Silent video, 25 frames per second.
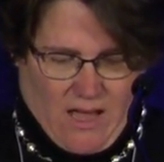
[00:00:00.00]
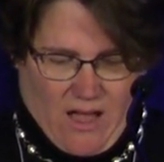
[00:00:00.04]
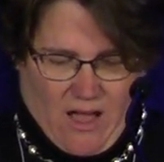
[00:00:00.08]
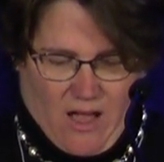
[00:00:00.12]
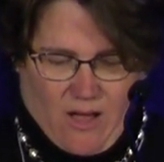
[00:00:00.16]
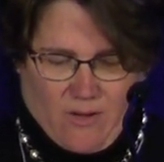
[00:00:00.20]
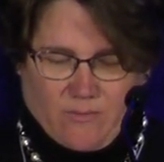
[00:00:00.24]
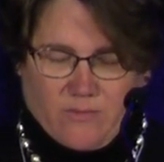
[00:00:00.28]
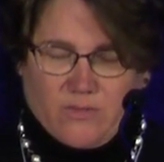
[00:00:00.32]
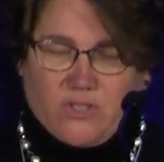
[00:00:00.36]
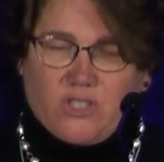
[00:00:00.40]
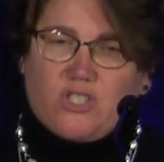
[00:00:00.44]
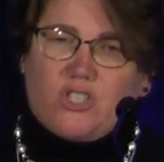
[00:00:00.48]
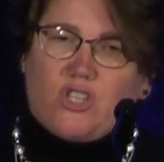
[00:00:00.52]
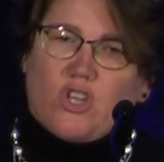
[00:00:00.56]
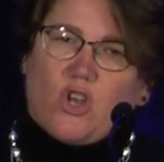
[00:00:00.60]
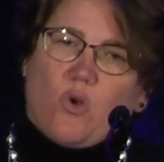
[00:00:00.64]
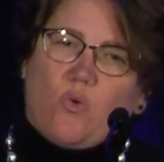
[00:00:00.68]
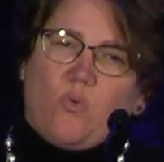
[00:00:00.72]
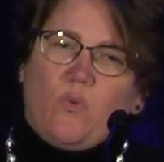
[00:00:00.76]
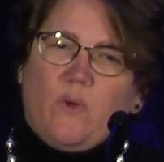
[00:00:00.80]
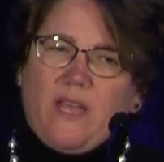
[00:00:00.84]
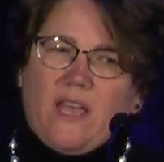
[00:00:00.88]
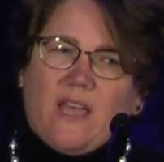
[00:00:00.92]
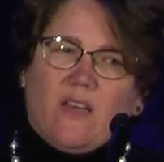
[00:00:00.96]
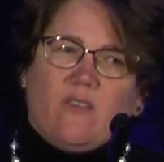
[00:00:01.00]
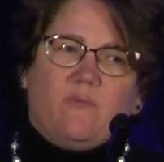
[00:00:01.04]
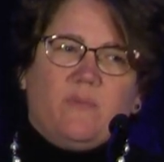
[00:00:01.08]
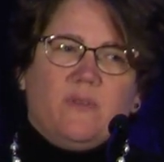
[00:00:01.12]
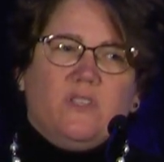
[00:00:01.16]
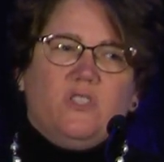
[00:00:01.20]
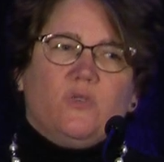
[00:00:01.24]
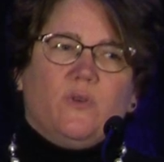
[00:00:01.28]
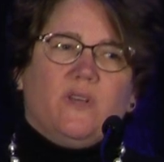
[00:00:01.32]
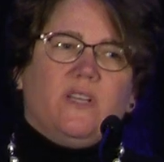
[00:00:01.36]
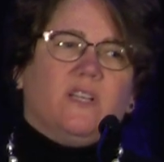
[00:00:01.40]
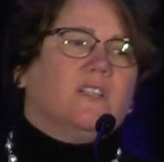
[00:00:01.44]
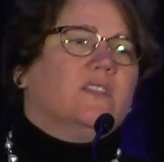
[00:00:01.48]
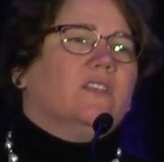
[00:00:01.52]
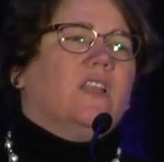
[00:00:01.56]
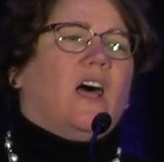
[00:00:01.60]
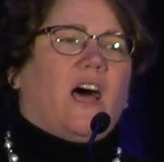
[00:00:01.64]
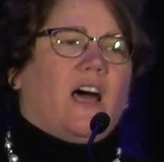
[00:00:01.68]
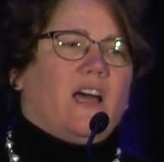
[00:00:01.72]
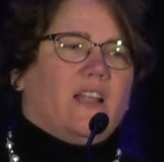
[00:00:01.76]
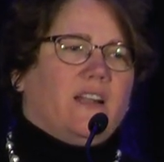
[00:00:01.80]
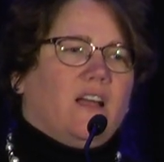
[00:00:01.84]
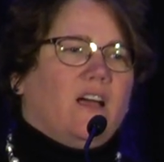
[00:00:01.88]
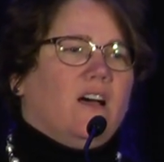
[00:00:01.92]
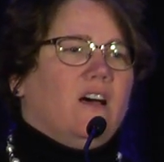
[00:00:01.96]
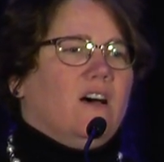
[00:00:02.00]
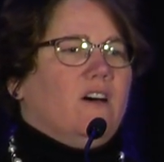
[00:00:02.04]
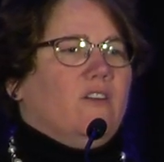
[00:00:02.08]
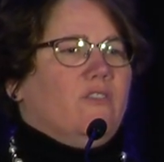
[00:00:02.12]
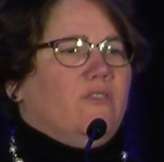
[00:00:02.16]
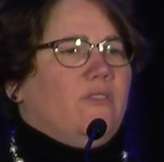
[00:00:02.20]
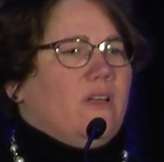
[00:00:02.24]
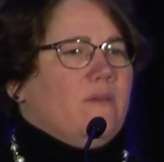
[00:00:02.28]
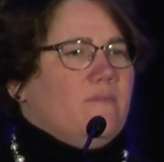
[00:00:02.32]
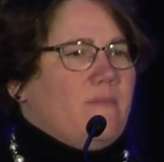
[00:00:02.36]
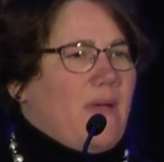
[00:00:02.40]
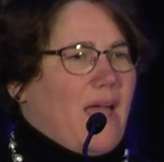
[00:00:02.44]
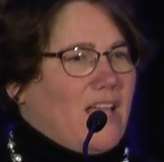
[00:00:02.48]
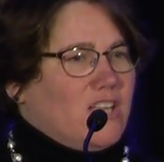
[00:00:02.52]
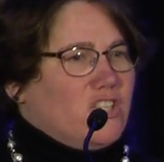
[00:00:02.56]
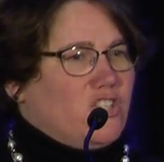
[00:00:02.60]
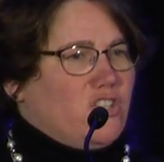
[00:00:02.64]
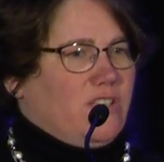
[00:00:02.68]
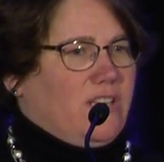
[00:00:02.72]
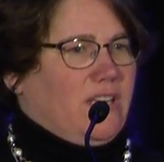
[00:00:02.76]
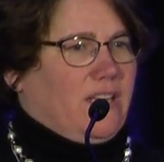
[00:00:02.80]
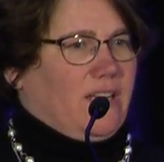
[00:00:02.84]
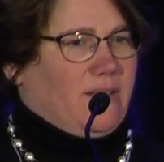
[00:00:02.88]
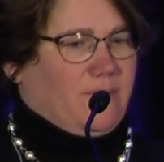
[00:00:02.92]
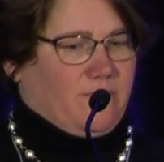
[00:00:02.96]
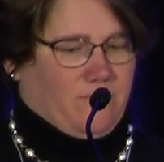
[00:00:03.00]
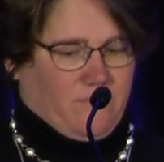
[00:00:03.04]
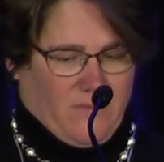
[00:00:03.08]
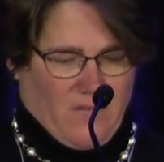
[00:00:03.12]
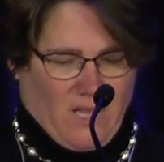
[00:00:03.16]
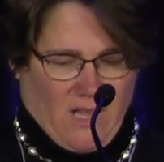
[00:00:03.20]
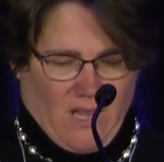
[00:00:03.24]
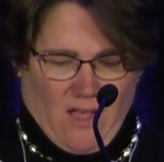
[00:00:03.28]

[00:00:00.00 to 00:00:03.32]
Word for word: Um, so we have been doing a lot of imagining